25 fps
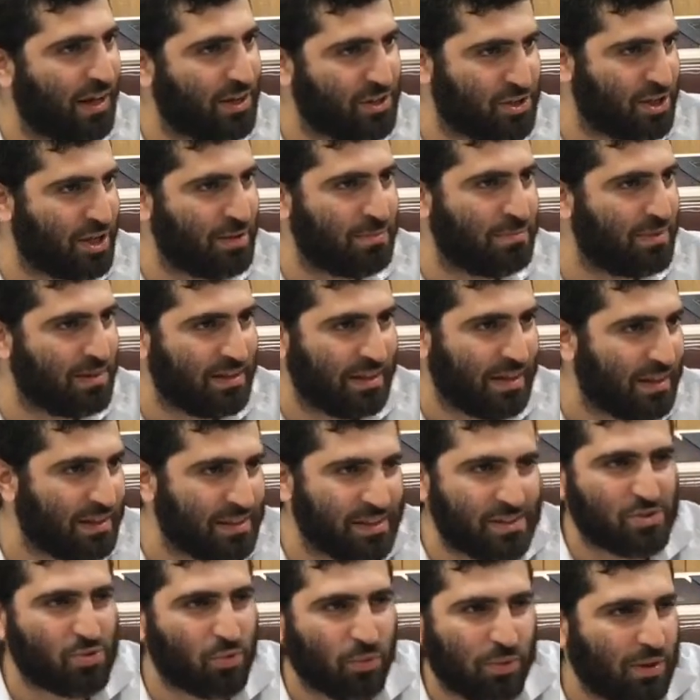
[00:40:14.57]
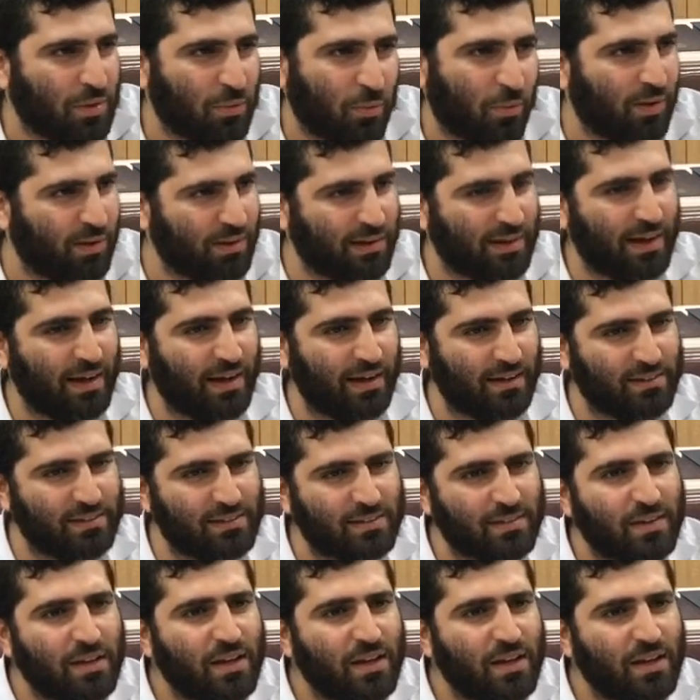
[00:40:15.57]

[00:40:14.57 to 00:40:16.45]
Hashem, there's only one God.